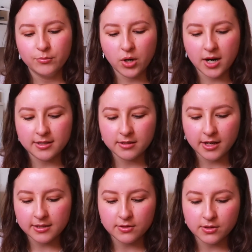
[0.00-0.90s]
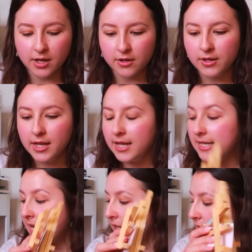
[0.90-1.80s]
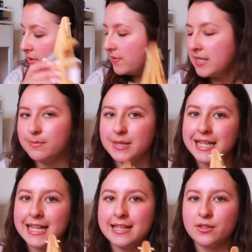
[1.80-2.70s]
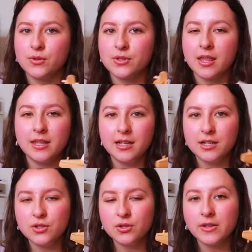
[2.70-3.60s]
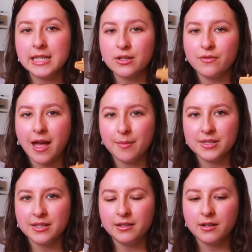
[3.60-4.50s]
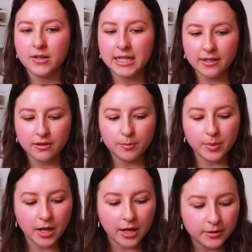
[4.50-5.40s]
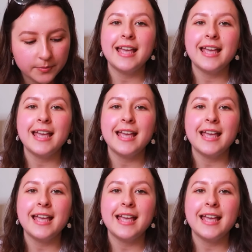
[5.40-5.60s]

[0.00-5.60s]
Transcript: price sign. So yeah, loads of these mini easels. I think I just got these off Amazon, I'll link them below.